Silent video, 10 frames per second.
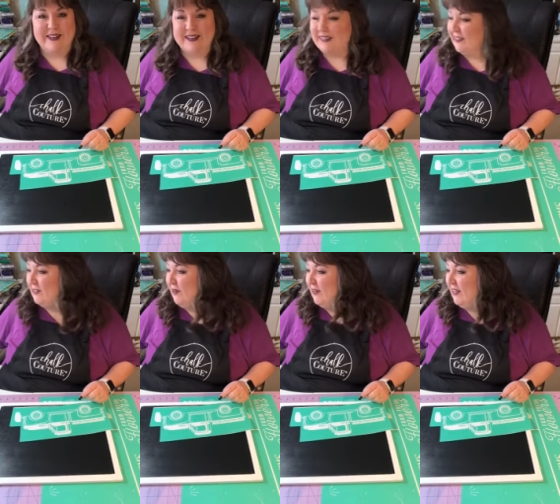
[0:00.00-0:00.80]
I get to
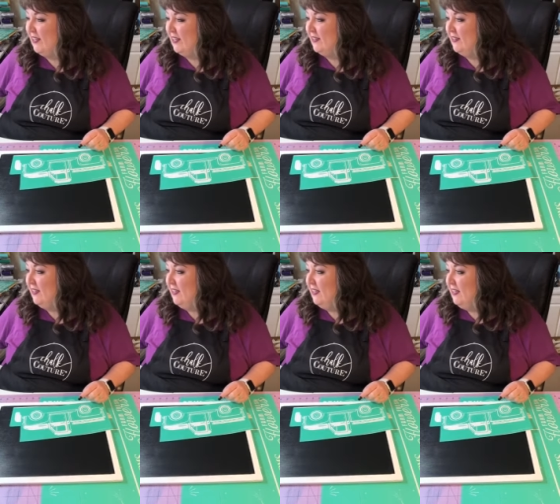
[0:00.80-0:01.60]
talking and
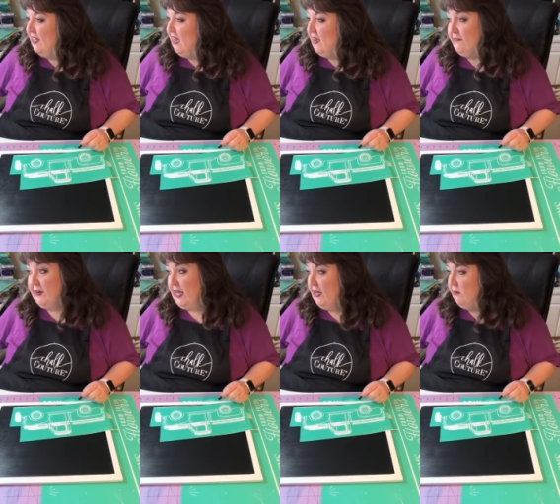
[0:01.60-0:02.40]
I
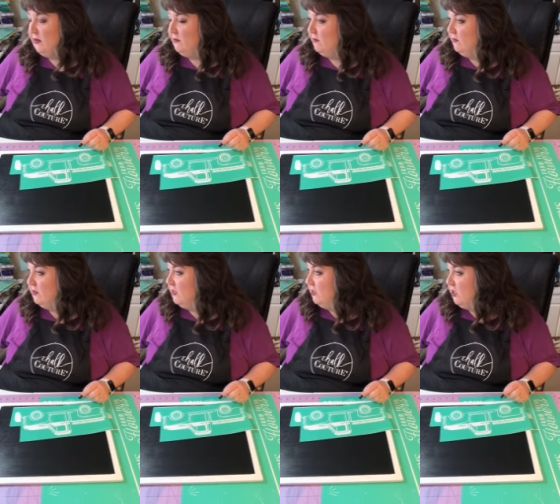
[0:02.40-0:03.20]
forget what I'm, uh,
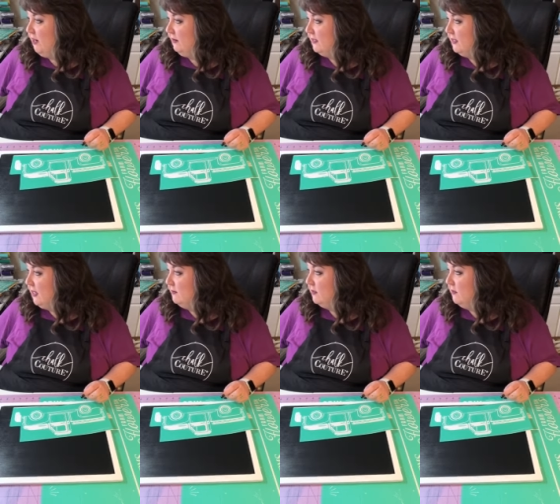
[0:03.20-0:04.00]
to share it to
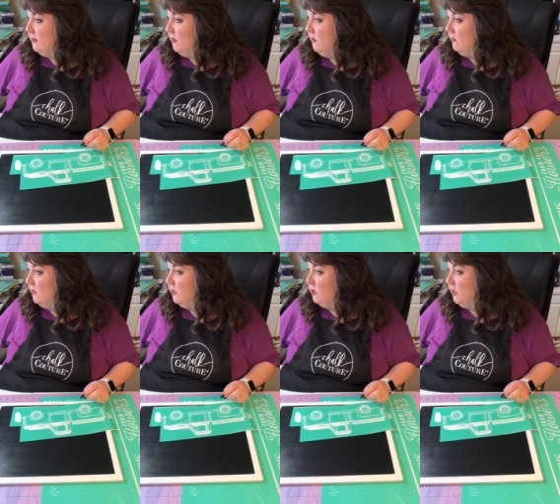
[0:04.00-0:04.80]
them. So let me go over
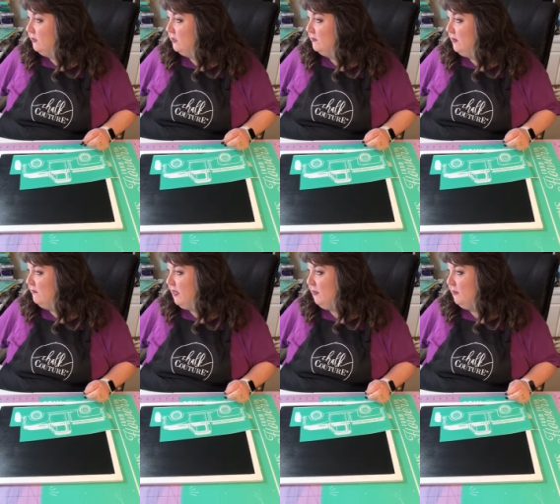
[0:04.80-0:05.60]
and share this to my
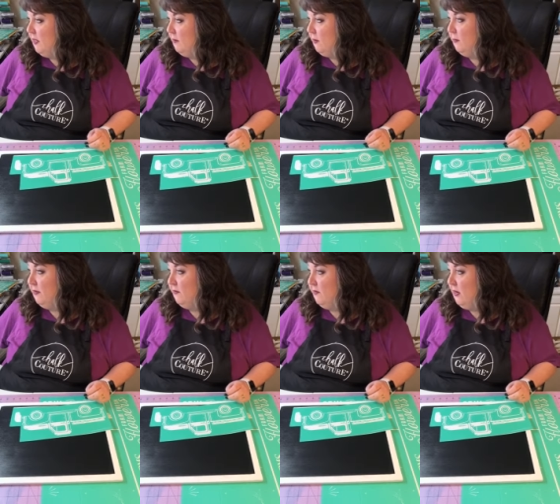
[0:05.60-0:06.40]
VIP group.
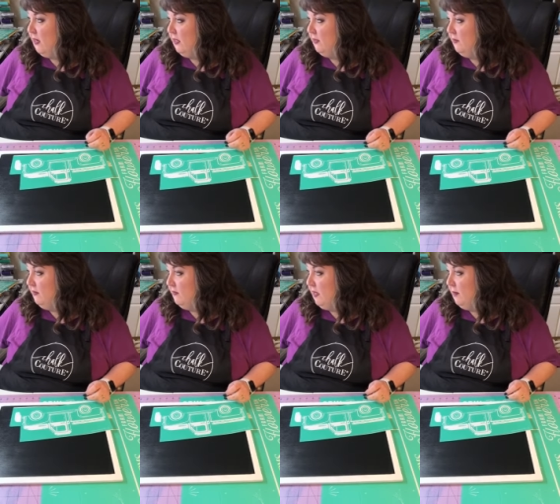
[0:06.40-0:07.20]
If you're not in
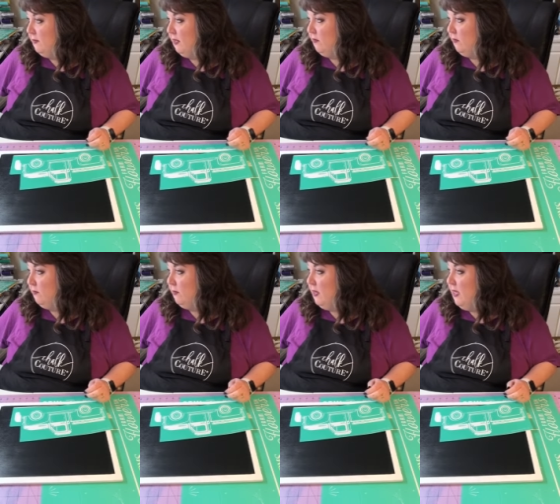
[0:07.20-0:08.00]
my VIP
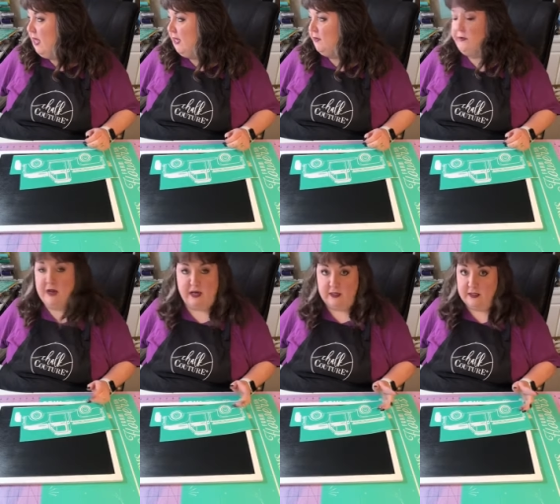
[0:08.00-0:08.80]
group and you're
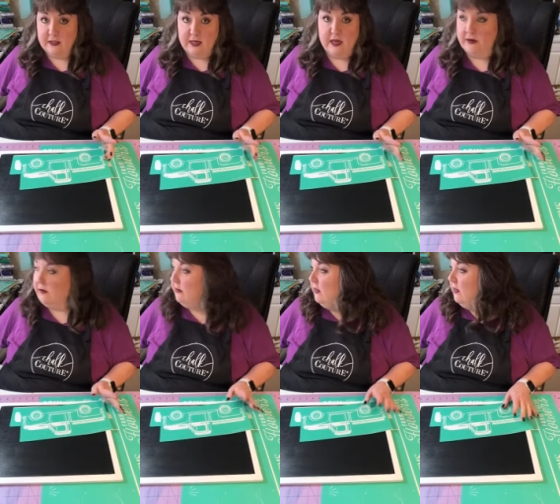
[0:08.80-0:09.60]
not a
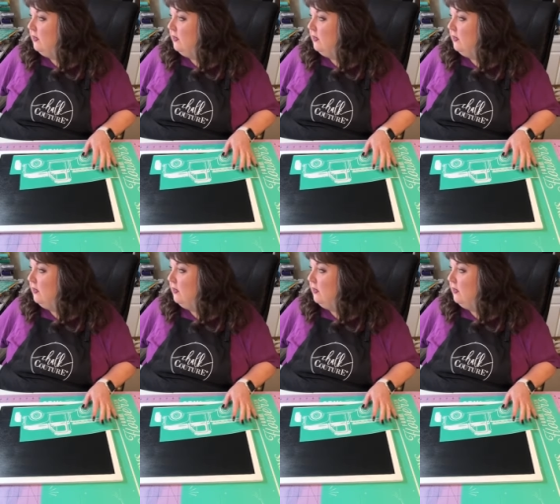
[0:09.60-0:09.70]
designer,